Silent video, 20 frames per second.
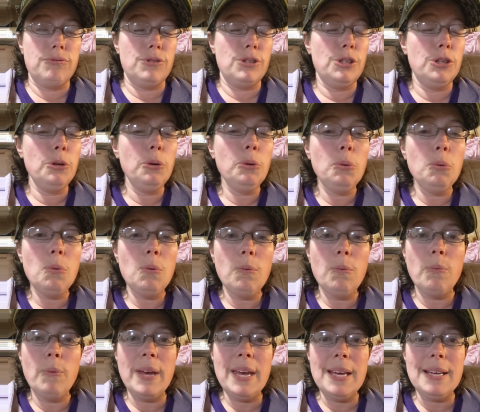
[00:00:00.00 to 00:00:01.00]
2
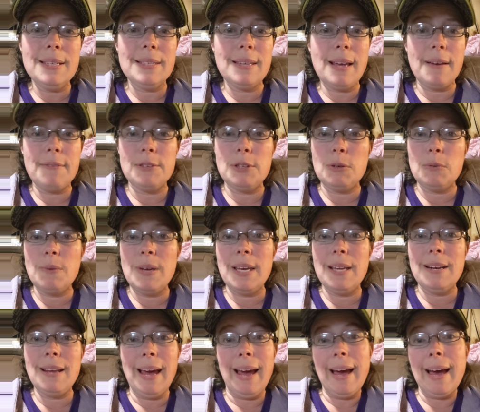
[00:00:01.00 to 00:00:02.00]
weeks after we
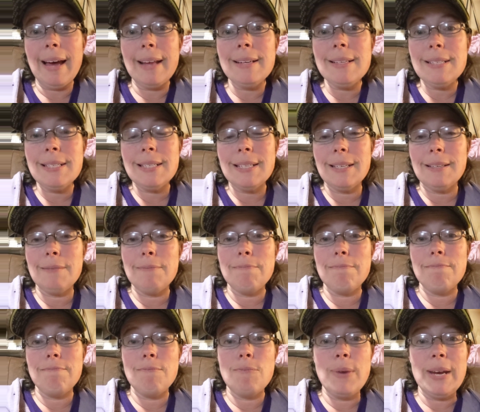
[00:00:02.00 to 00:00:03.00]
had to
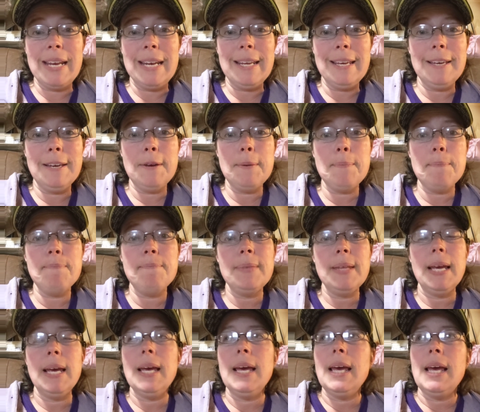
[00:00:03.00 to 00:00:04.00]
wean him,
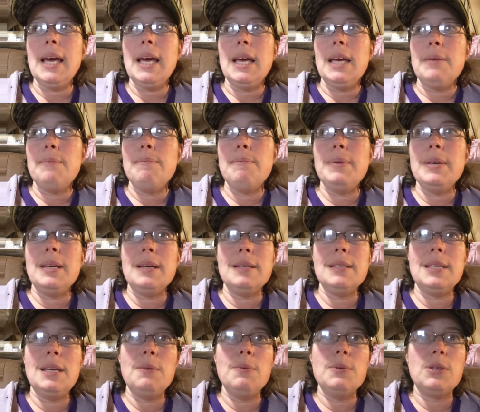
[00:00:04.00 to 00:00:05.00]

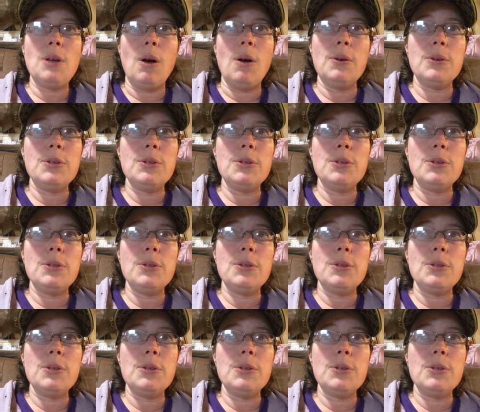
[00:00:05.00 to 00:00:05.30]
because he was